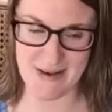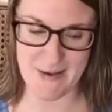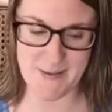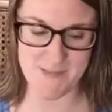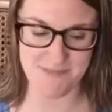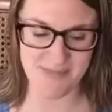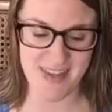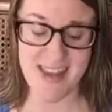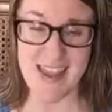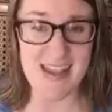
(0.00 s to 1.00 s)

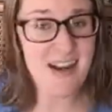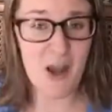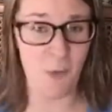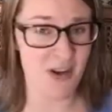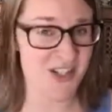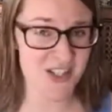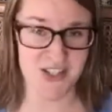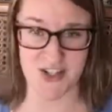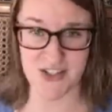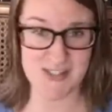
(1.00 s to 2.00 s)
And I wanted to
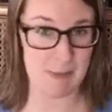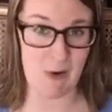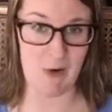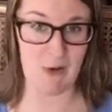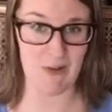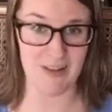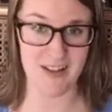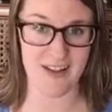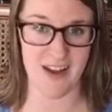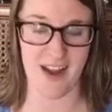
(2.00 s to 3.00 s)
start small.
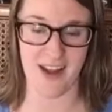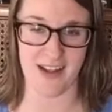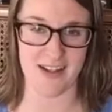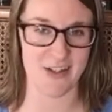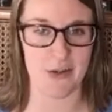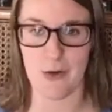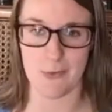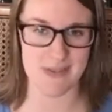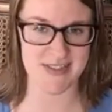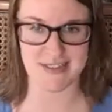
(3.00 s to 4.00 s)
I
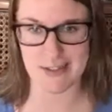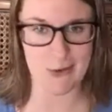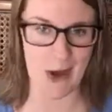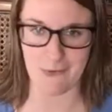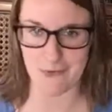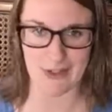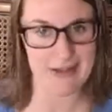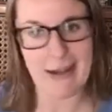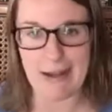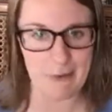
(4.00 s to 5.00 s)
wasn't going to go out for
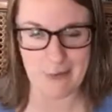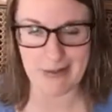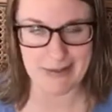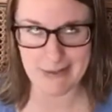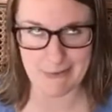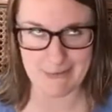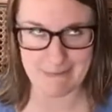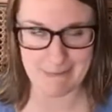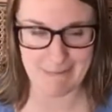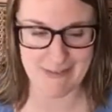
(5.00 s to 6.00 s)
like 8:00 Annie or
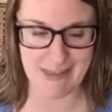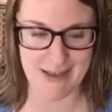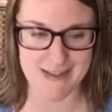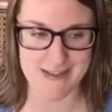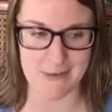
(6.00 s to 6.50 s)
anything like that.